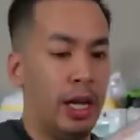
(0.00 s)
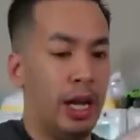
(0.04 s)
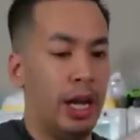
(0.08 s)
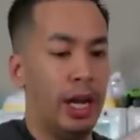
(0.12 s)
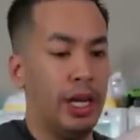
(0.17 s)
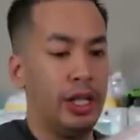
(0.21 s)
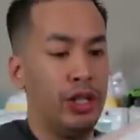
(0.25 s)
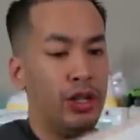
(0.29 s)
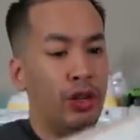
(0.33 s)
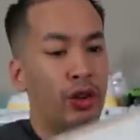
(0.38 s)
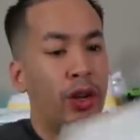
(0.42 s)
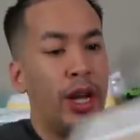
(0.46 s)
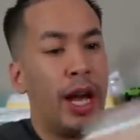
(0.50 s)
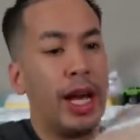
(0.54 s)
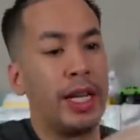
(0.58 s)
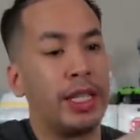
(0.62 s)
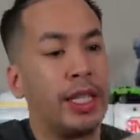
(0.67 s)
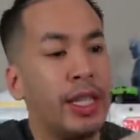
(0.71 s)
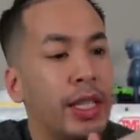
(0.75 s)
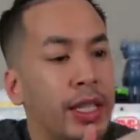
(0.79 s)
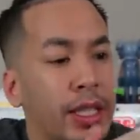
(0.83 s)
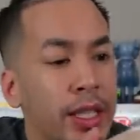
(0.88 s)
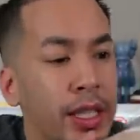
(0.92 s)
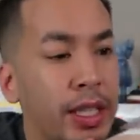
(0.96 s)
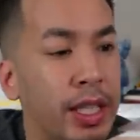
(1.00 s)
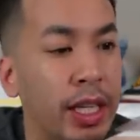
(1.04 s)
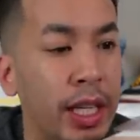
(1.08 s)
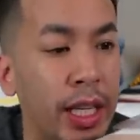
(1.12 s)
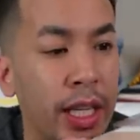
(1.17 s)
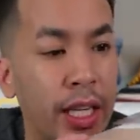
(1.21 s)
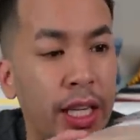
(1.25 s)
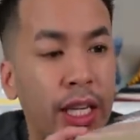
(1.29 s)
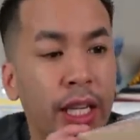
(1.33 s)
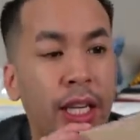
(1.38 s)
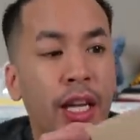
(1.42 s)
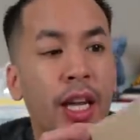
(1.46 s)
as you guys can
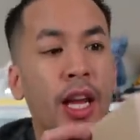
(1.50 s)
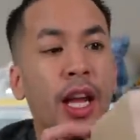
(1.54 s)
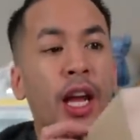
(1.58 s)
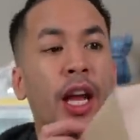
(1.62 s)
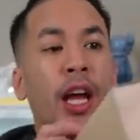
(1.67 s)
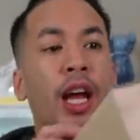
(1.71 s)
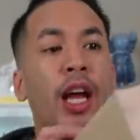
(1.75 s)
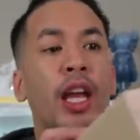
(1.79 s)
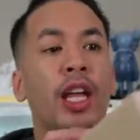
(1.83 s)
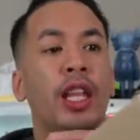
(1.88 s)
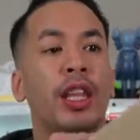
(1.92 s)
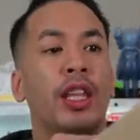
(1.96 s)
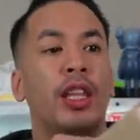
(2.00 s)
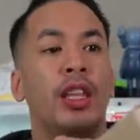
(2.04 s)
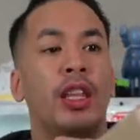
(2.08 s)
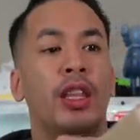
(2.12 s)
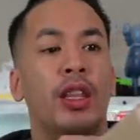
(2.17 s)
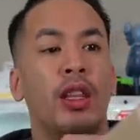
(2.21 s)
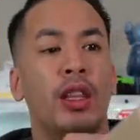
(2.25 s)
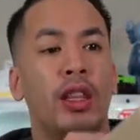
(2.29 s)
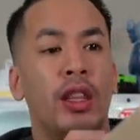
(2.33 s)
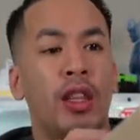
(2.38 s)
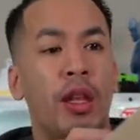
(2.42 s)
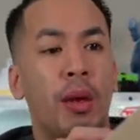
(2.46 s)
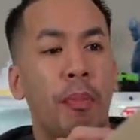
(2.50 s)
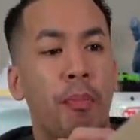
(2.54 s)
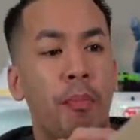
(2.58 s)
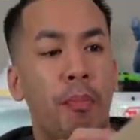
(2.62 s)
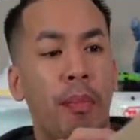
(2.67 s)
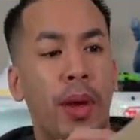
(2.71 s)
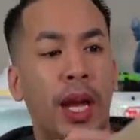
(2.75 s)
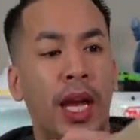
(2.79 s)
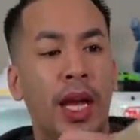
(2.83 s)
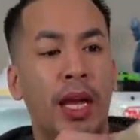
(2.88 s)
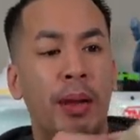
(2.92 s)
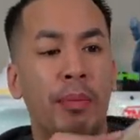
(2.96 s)
see, the
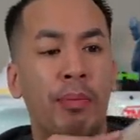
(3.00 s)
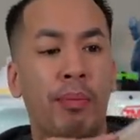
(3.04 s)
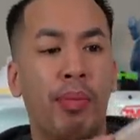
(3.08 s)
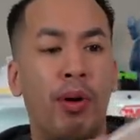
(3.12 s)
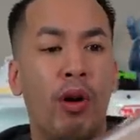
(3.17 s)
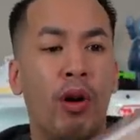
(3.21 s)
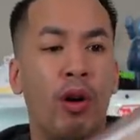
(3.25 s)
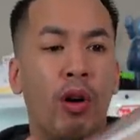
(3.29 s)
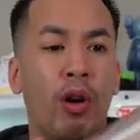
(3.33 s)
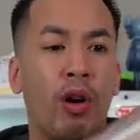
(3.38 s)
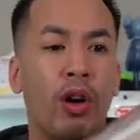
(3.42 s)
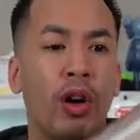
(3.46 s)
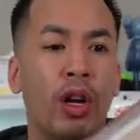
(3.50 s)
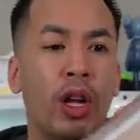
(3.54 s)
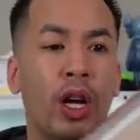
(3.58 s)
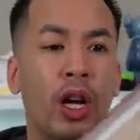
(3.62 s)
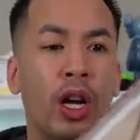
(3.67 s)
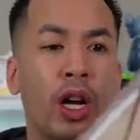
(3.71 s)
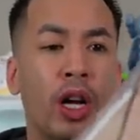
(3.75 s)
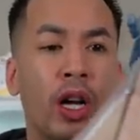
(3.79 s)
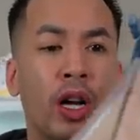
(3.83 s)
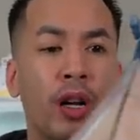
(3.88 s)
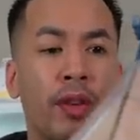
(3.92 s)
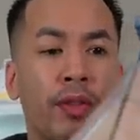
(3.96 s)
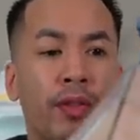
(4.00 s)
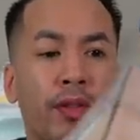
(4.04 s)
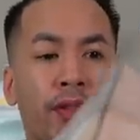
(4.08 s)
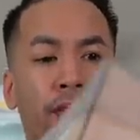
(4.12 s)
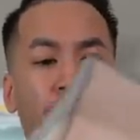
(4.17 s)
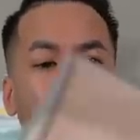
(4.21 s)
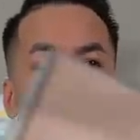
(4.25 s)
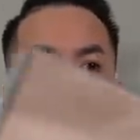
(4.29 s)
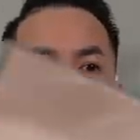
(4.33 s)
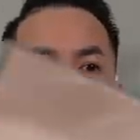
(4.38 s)
main part of